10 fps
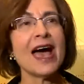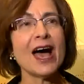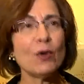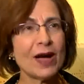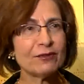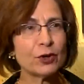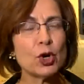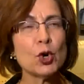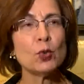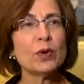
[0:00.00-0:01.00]

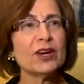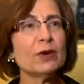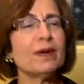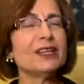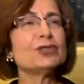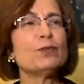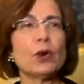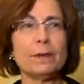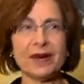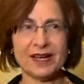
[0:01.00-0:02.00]
However, we're much
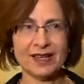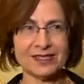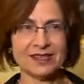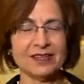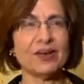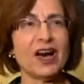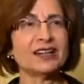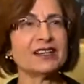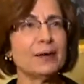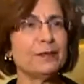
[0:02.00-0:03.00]
more positive
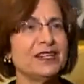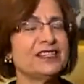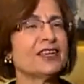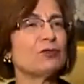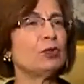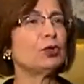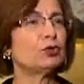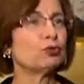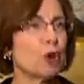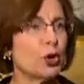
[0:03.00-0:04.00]
on companies that will
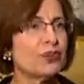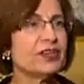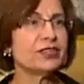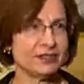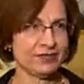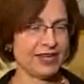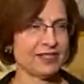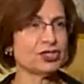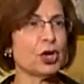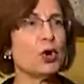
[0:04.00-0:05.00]
grow their
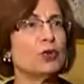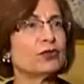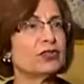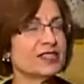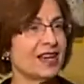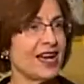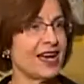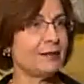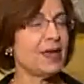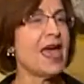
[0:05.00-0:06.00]
dividends over
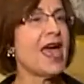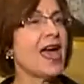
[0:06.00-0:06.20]
time,